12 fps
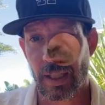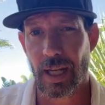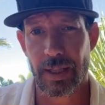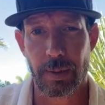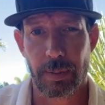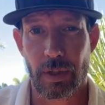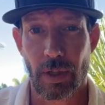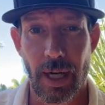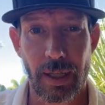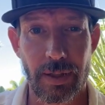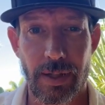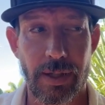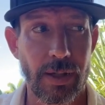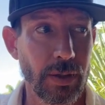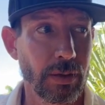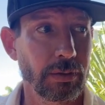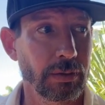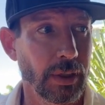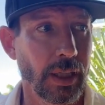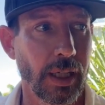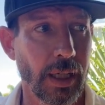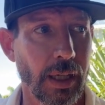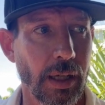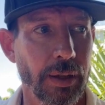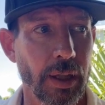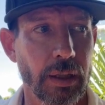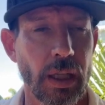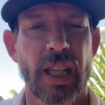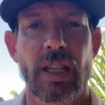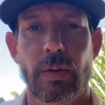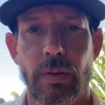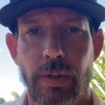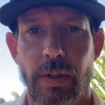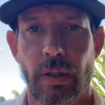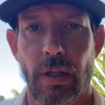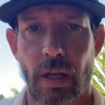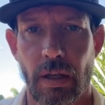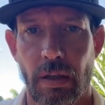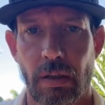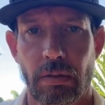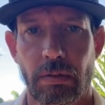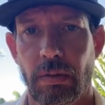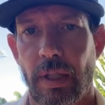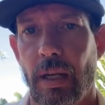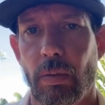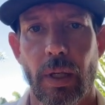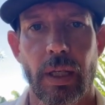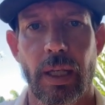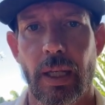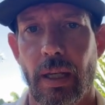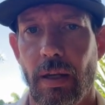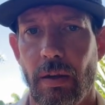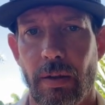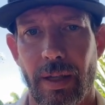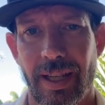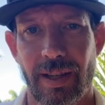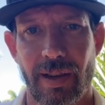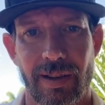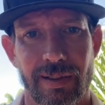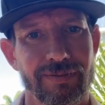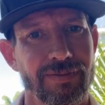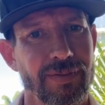I can't tip the Dragons still. I think the Eels are going to get a win here and they're going to